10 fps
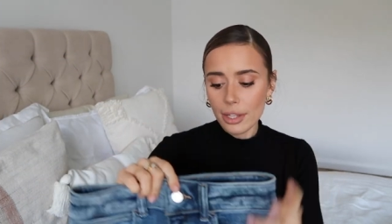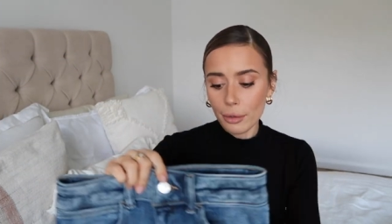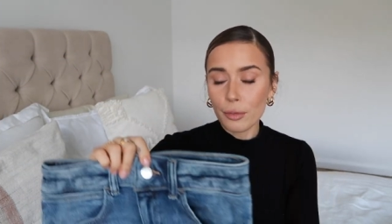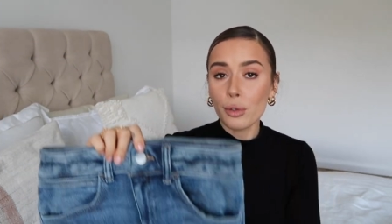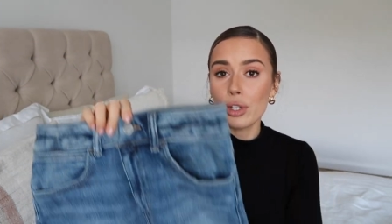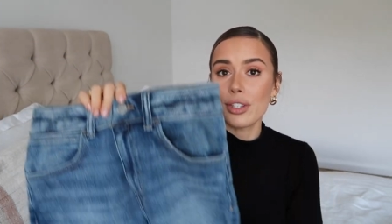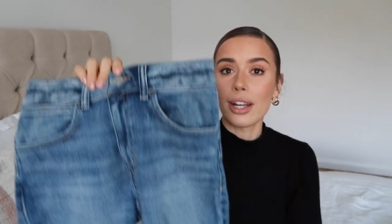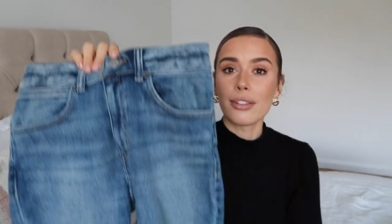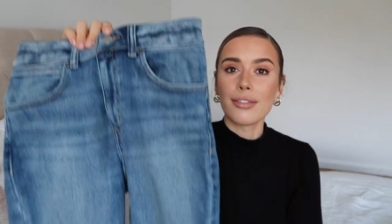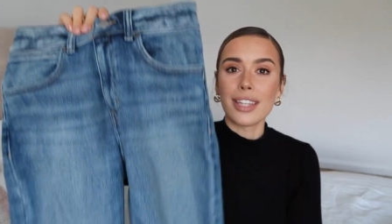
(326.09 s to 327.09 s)
There were four new
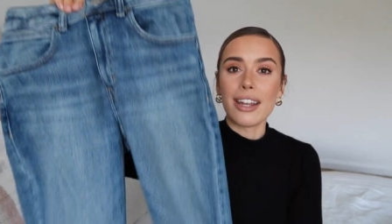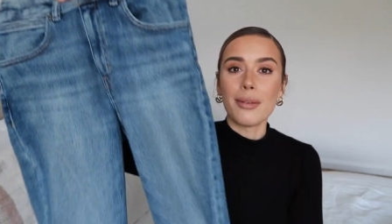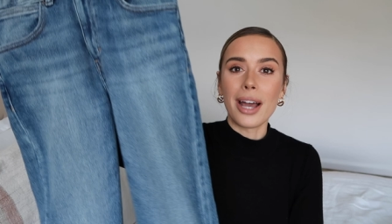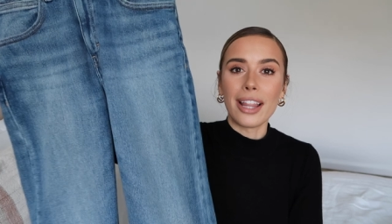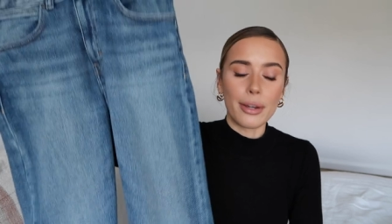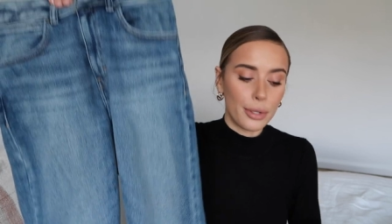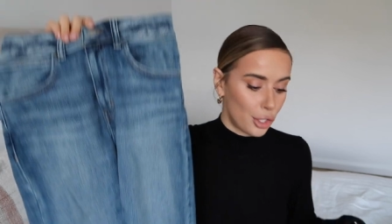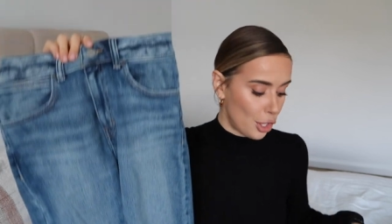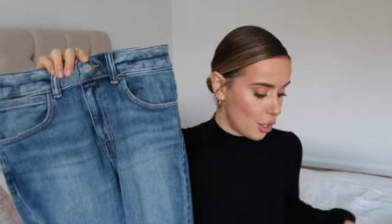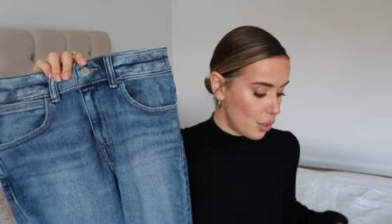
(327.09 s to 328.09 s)
styles of denim and there were
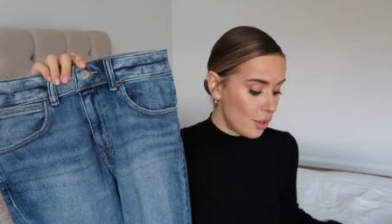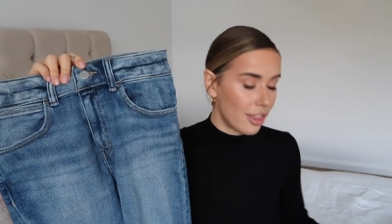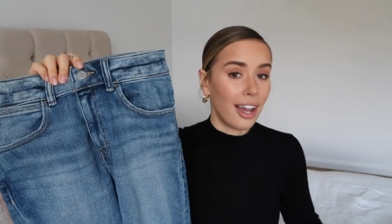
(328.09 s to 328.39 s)
two